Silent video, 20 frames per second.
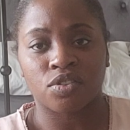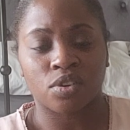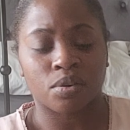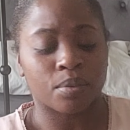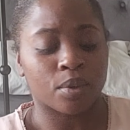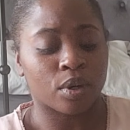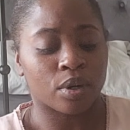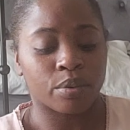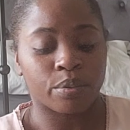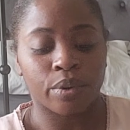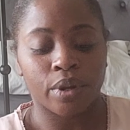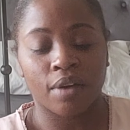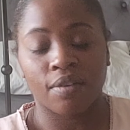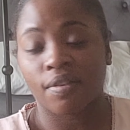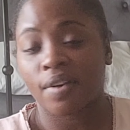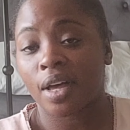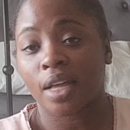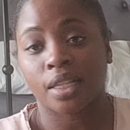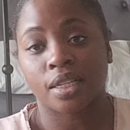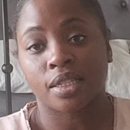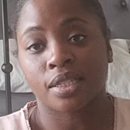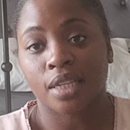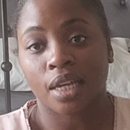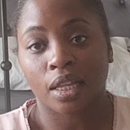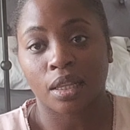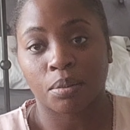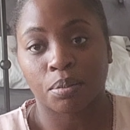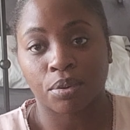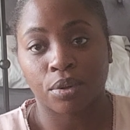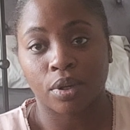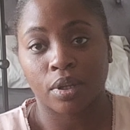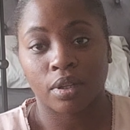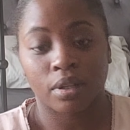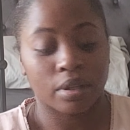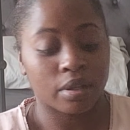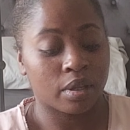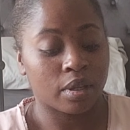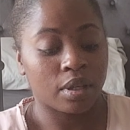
room or wherever I decide to put